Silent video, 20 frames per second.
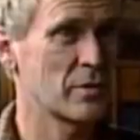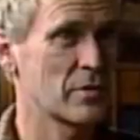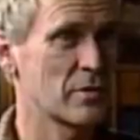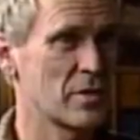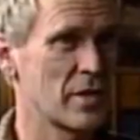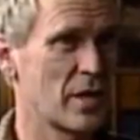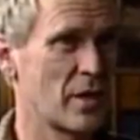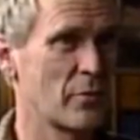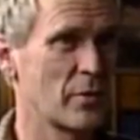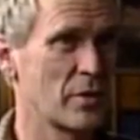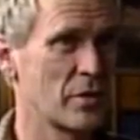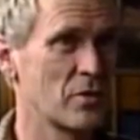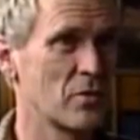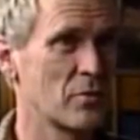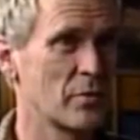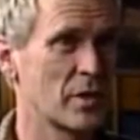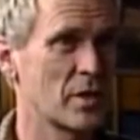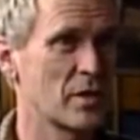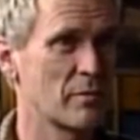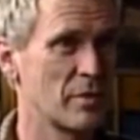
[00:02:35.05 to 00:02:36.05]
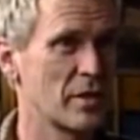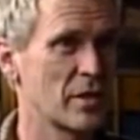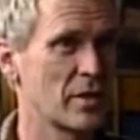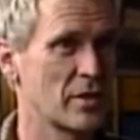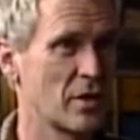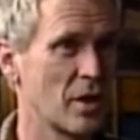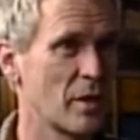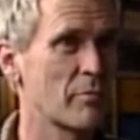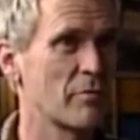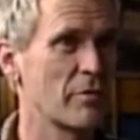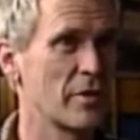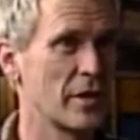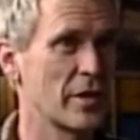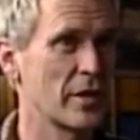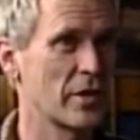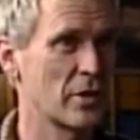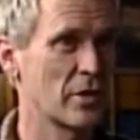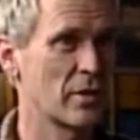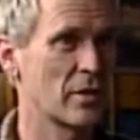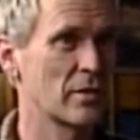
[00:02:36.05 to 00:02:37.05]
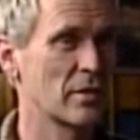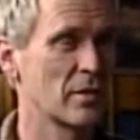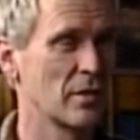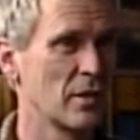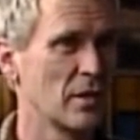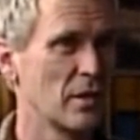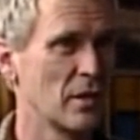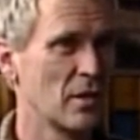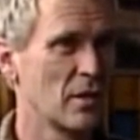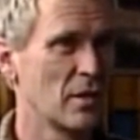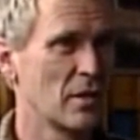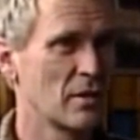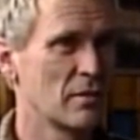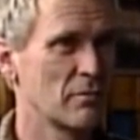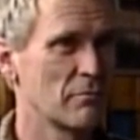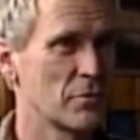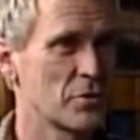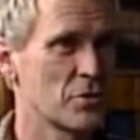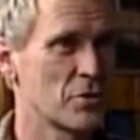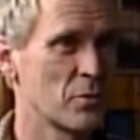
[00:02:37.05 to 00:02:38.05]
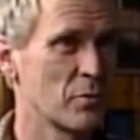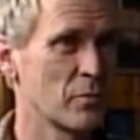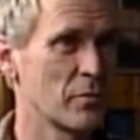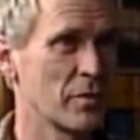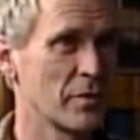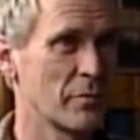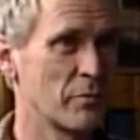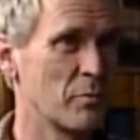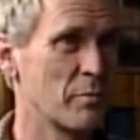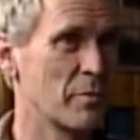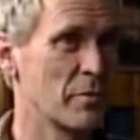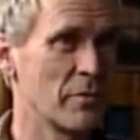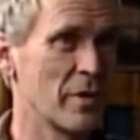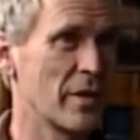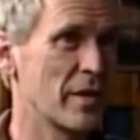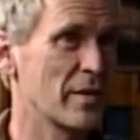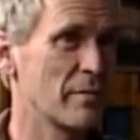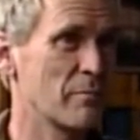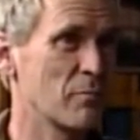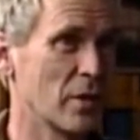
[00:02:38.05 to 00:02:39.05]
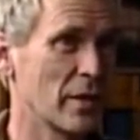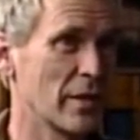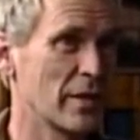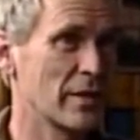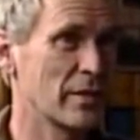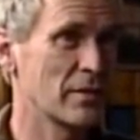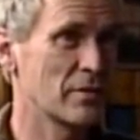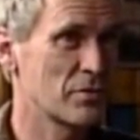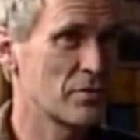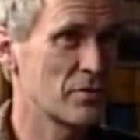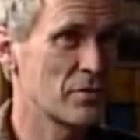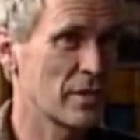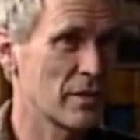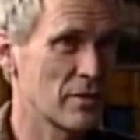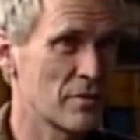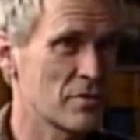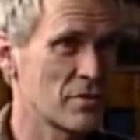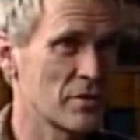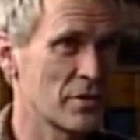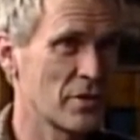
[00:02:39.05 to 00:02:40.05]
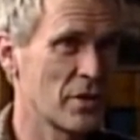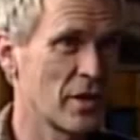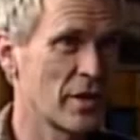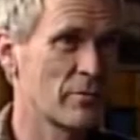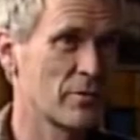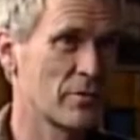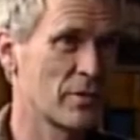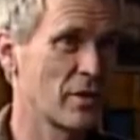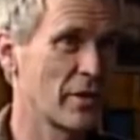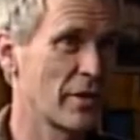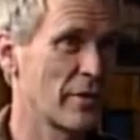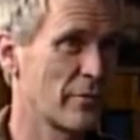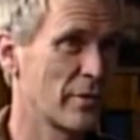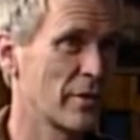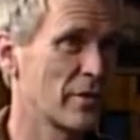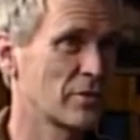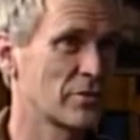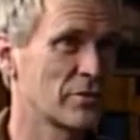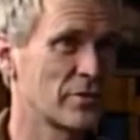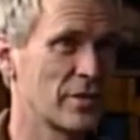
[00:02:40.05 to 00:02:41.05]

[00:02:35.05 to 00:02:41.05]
because now we know we can make an operating car which hopefully will be ready by 2009 when the light rail